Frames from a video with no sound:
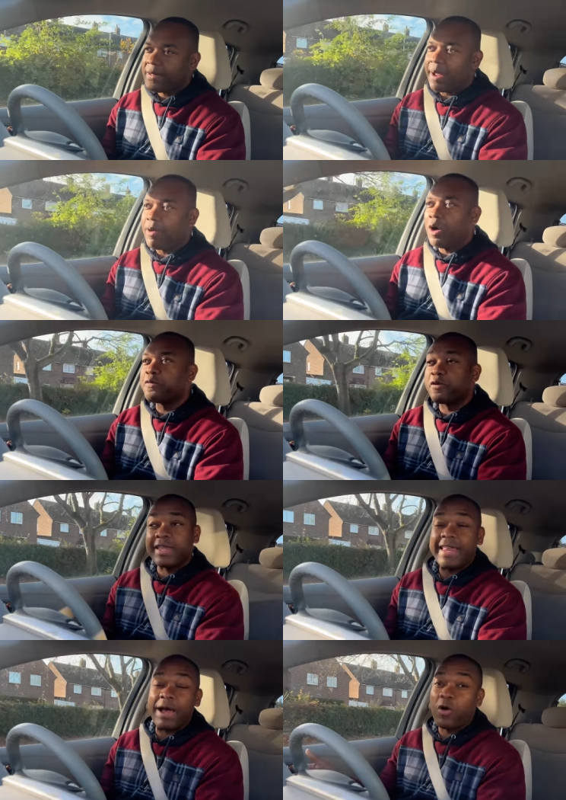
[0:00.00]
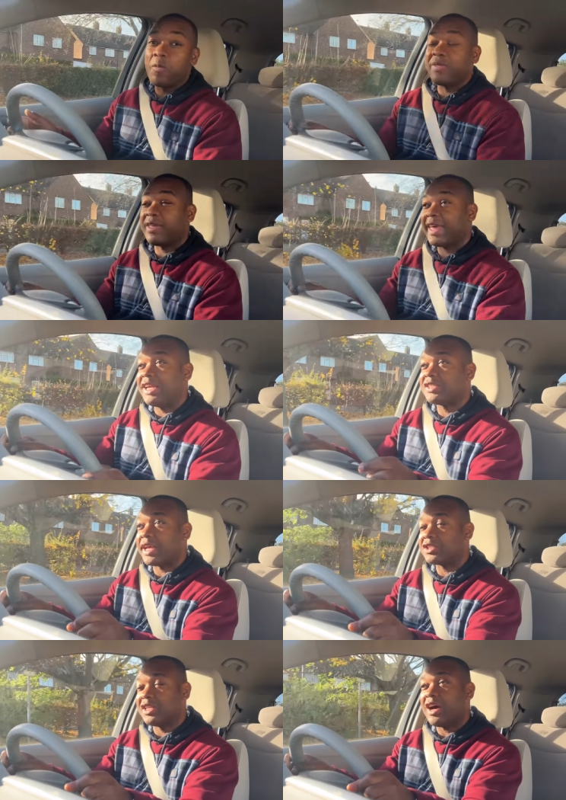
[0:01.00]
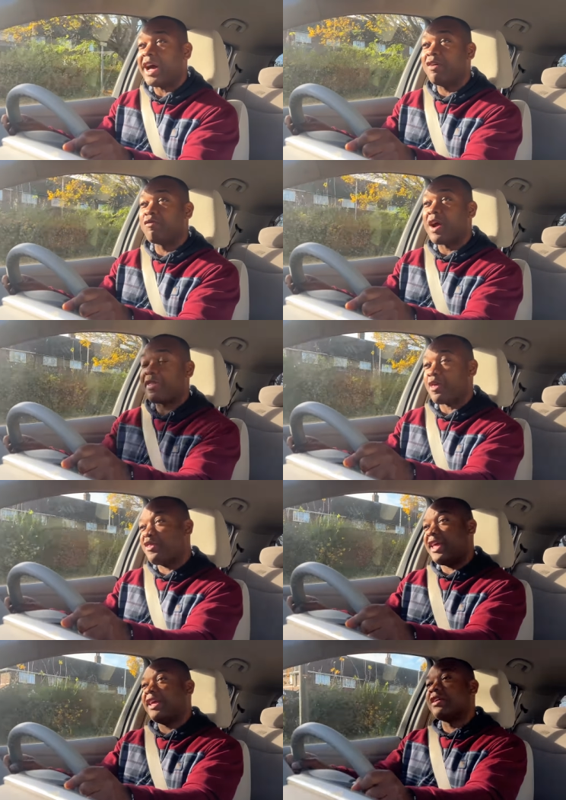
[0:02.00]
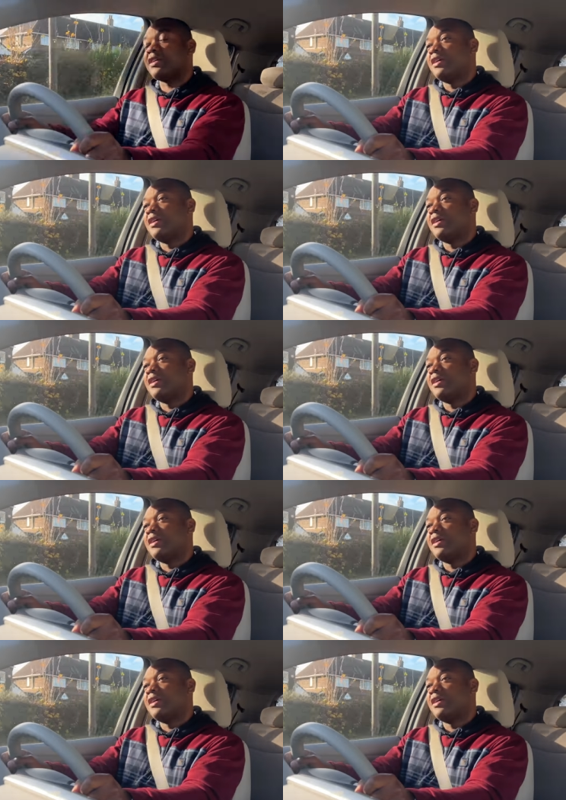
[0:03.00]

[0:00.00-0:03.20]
I'm hopeful that that won't be the case. Actually, I rather think